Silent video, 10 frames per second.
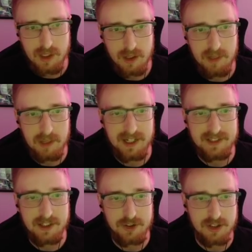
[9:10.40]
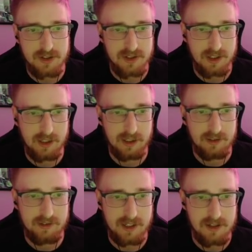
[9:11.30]
made my intentions not
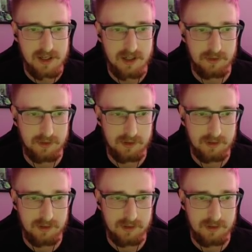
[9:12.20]
as known.